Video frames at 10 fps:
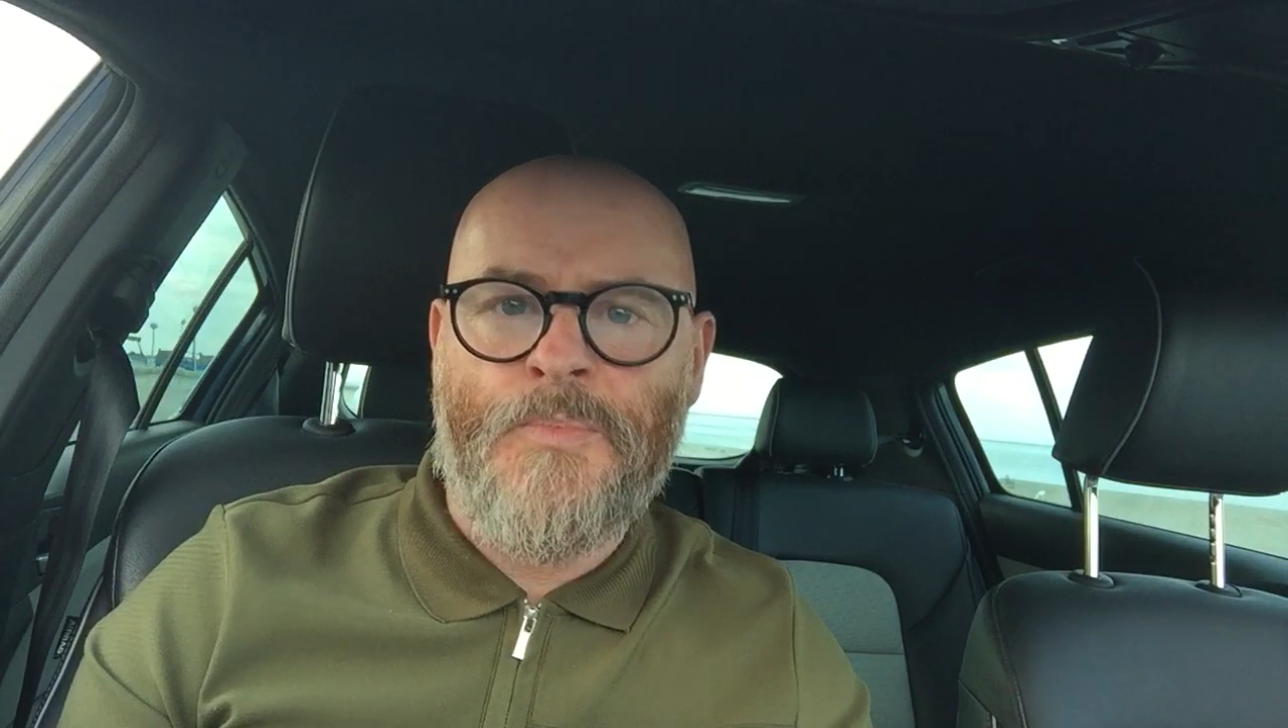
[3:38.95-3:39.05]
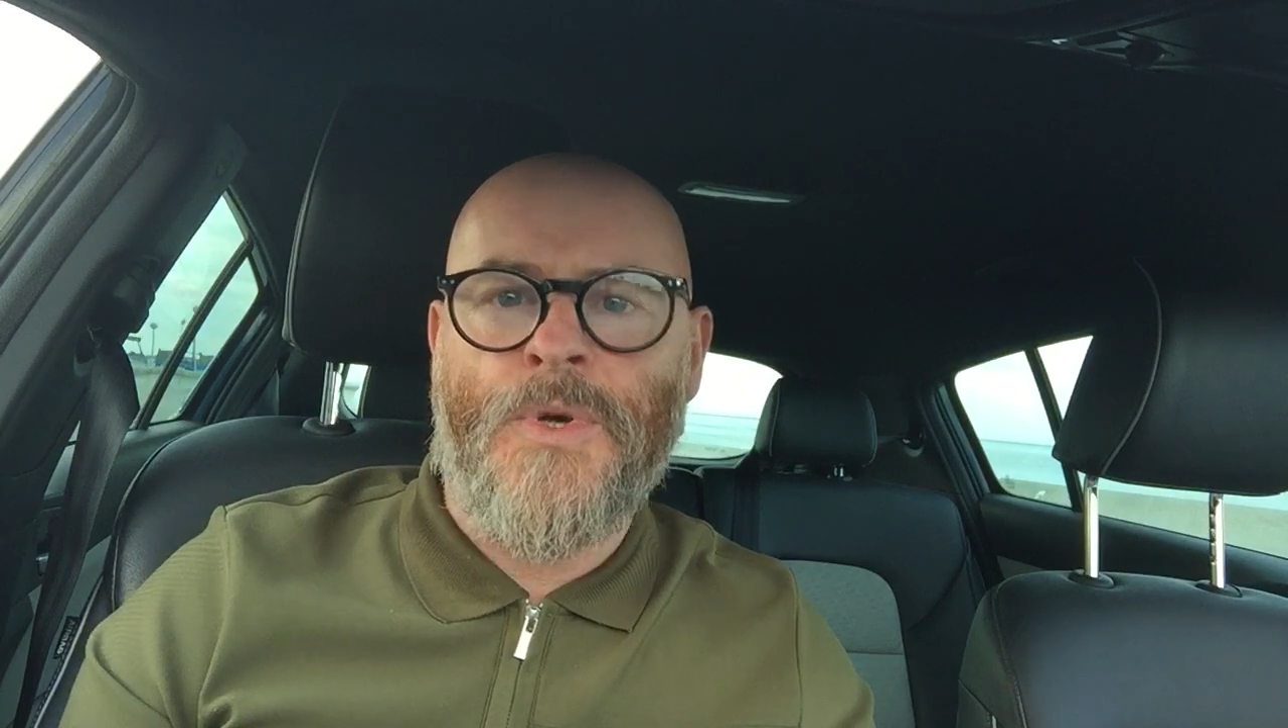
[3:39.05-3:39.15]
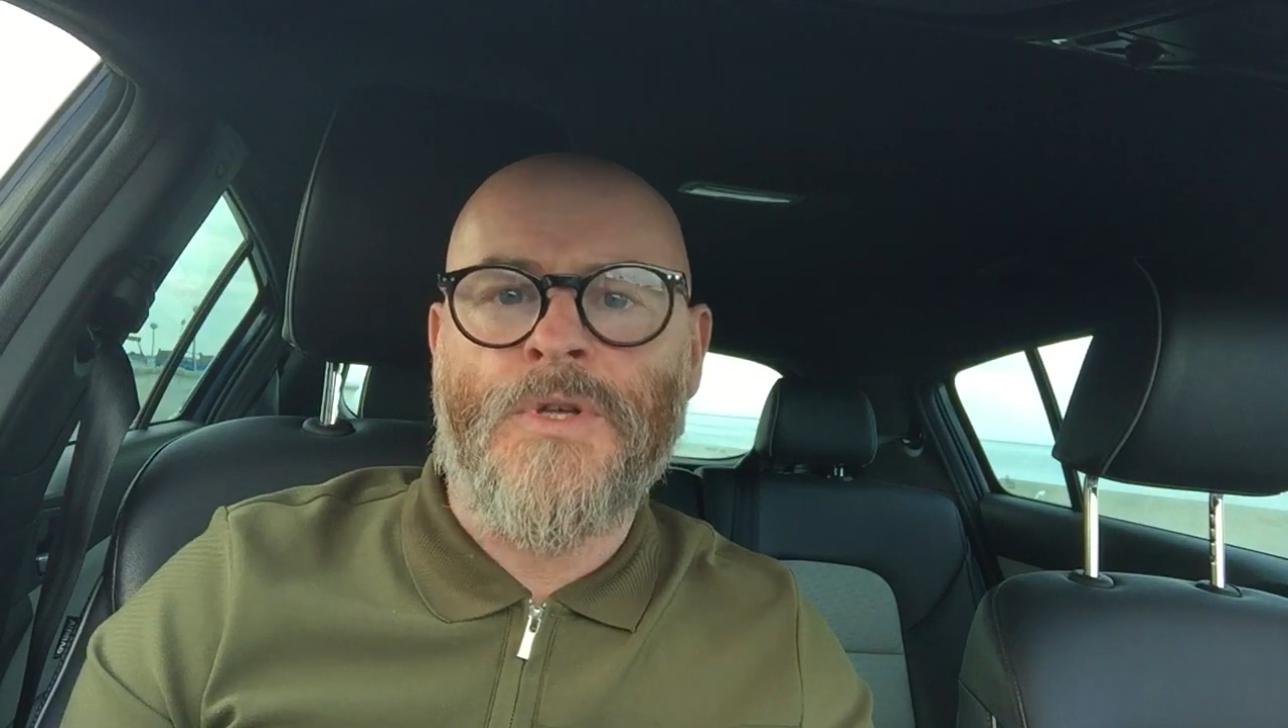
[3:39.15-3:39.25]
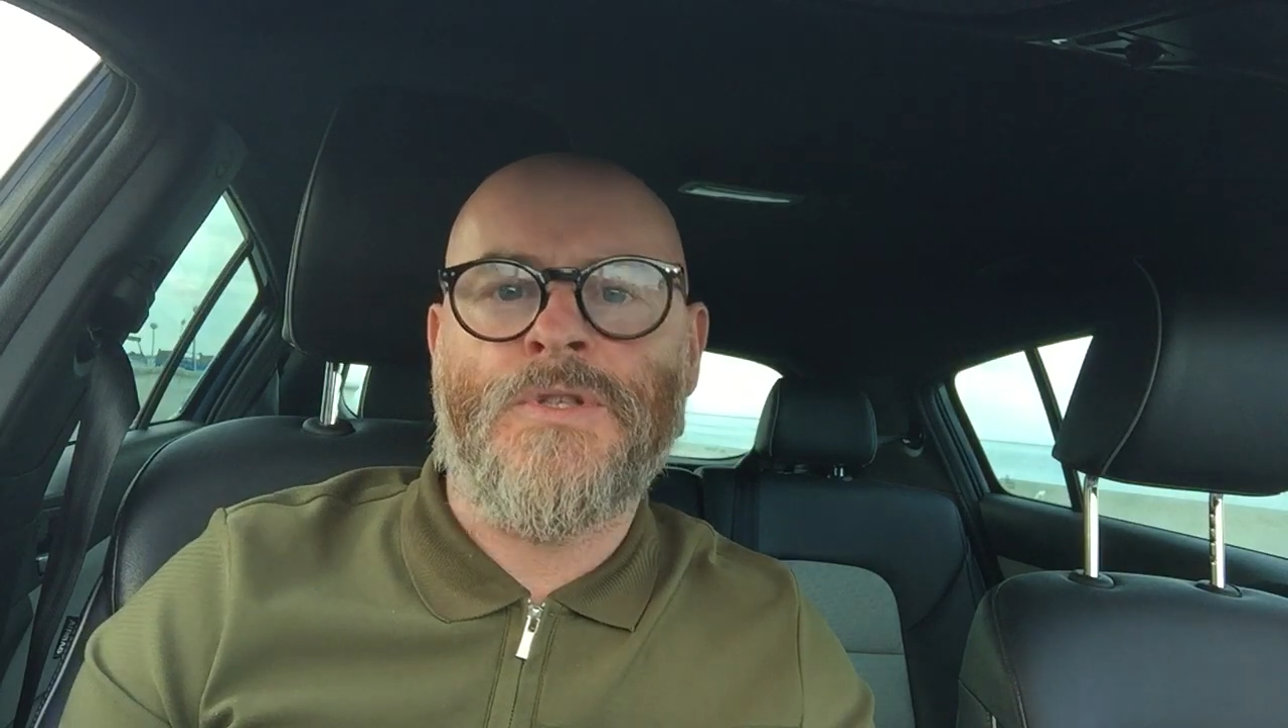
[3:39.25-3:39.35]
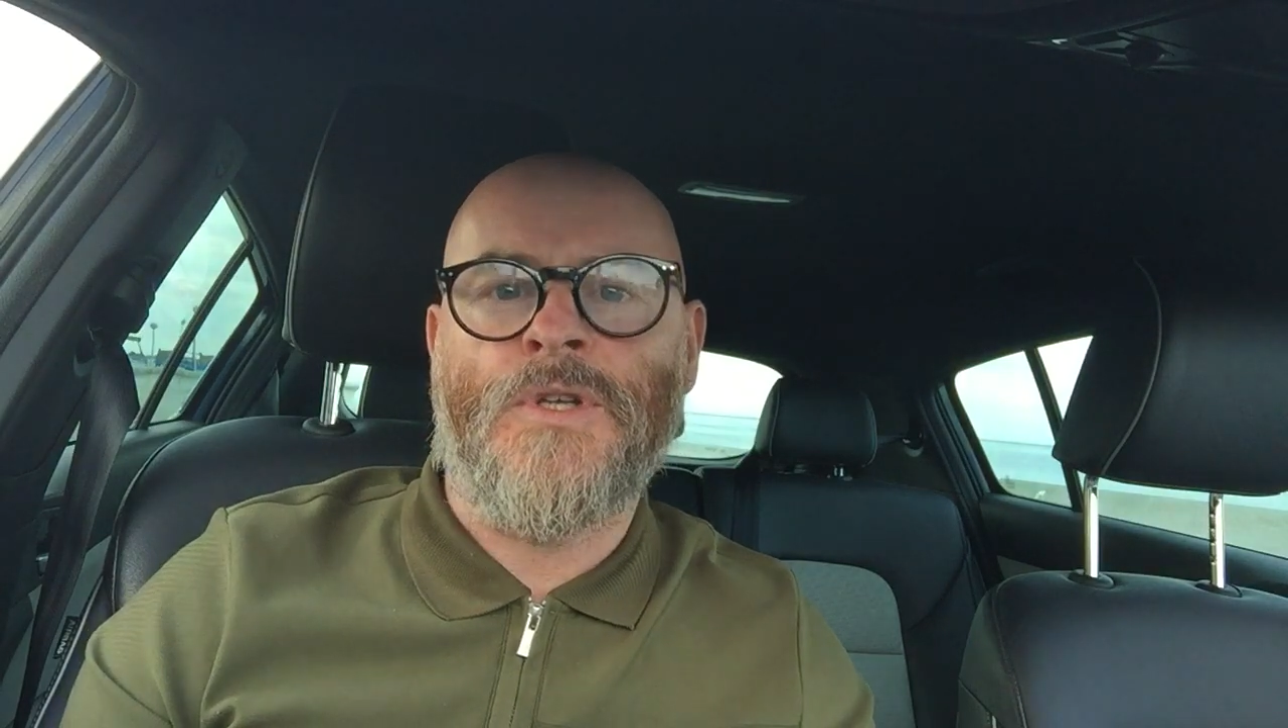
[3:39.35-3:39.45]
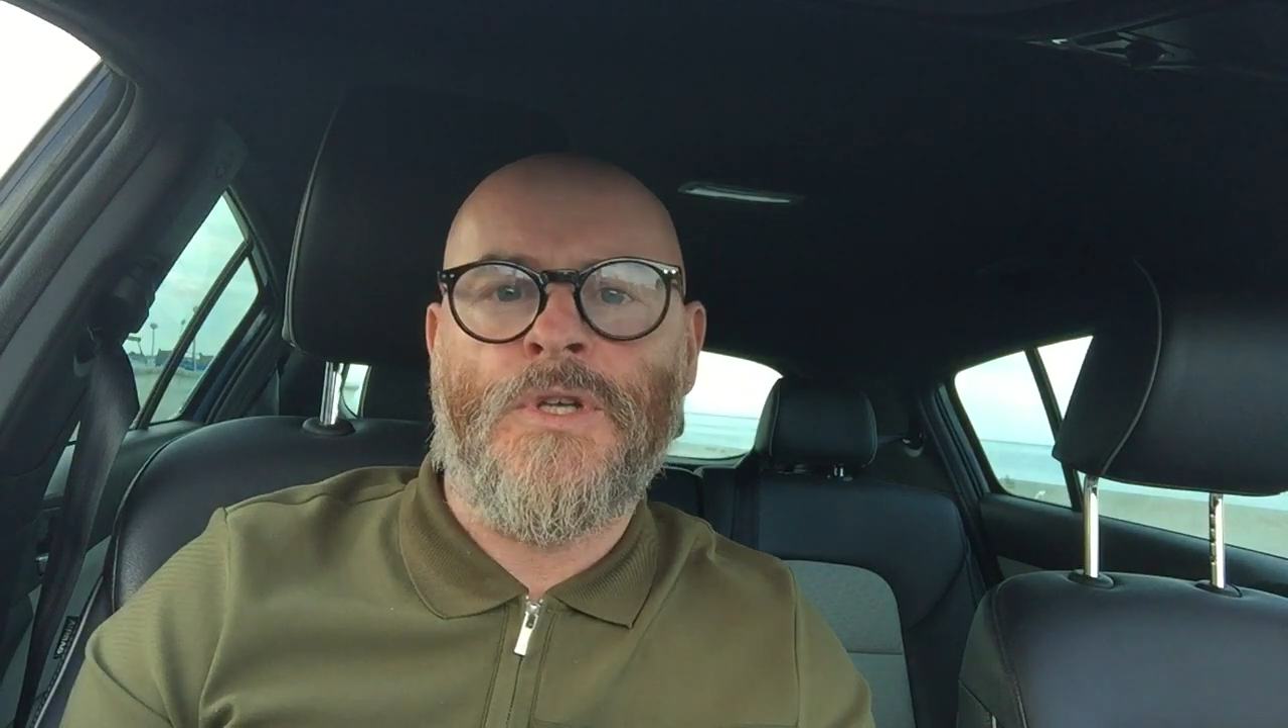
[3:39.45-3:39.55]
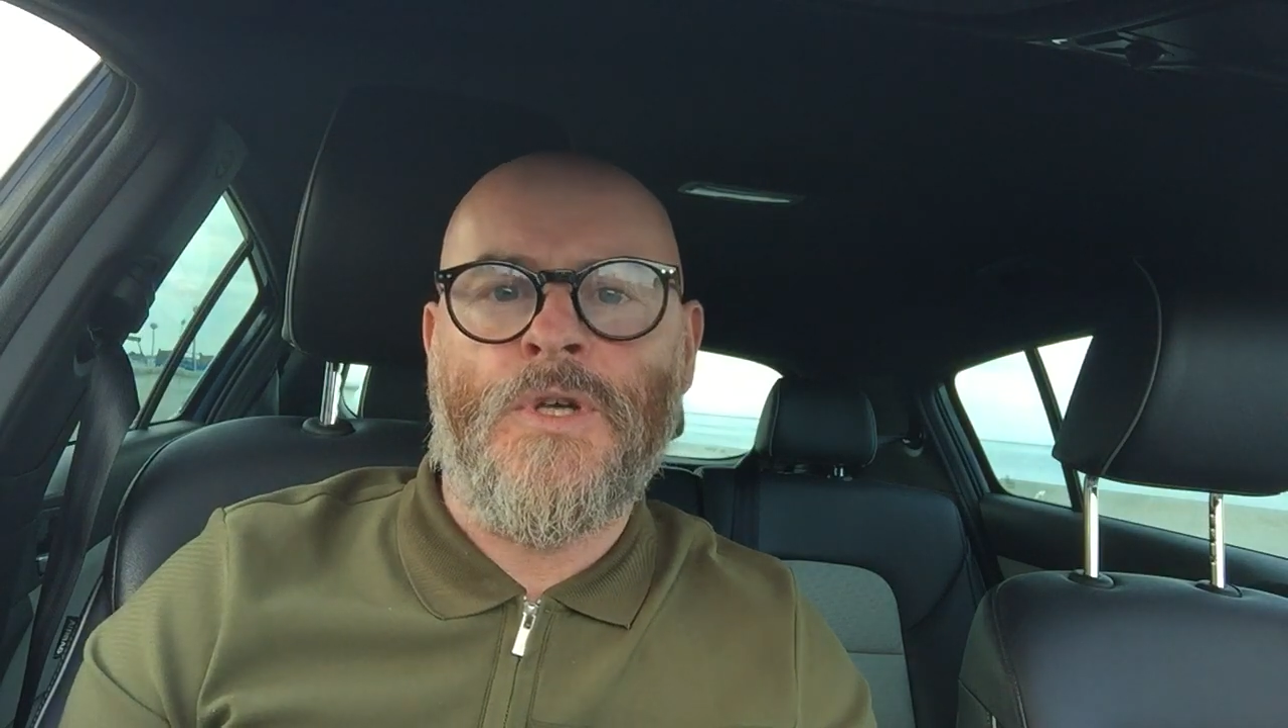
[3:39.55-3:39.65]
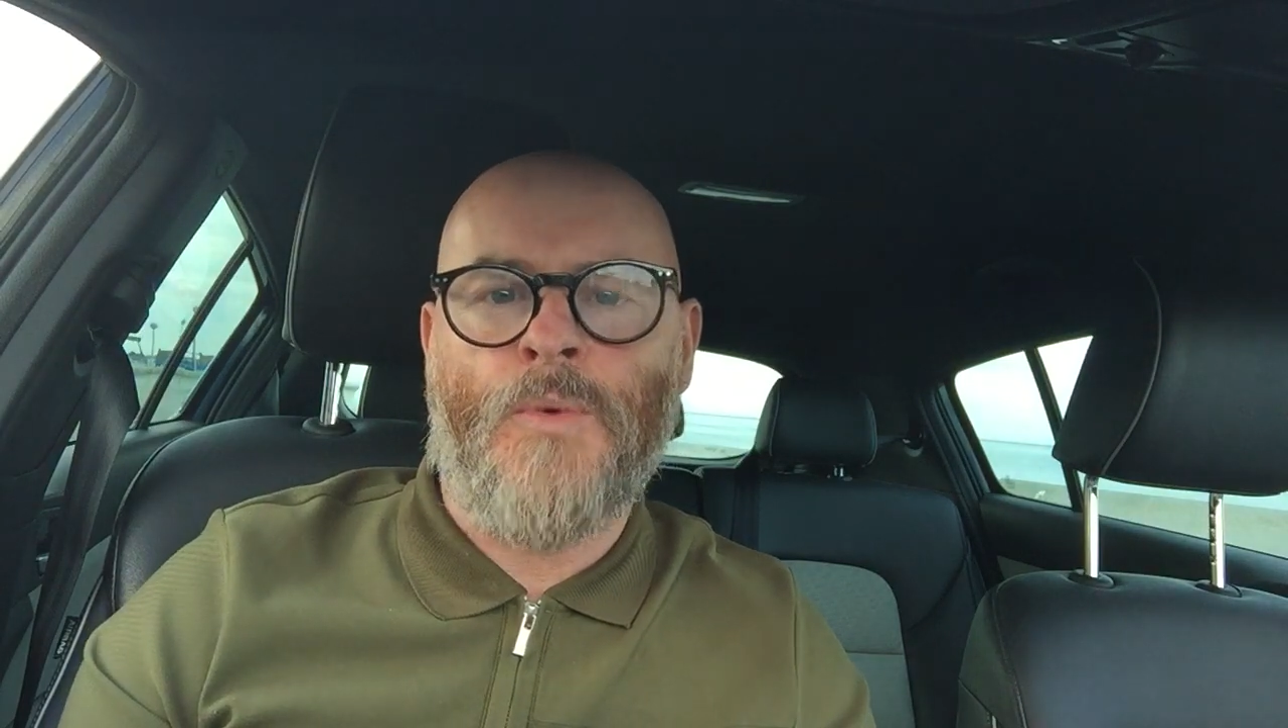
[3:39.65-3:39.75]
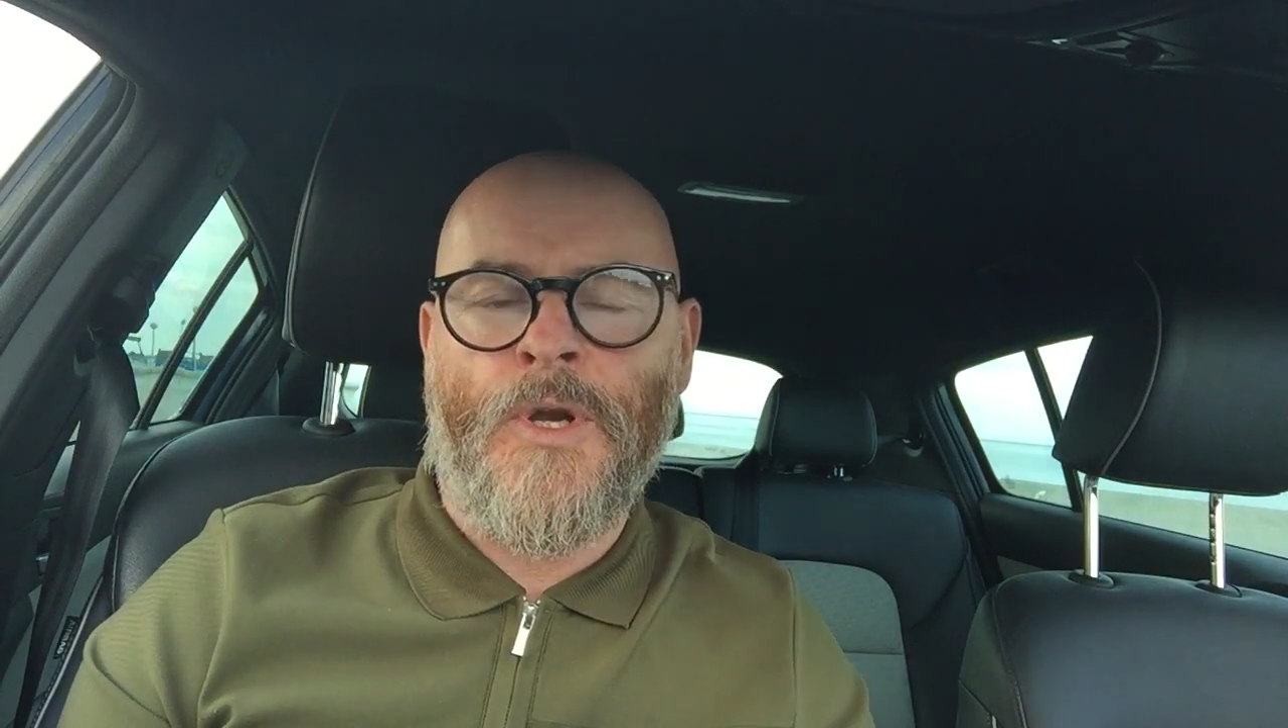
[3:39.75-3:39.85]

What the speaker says: person that you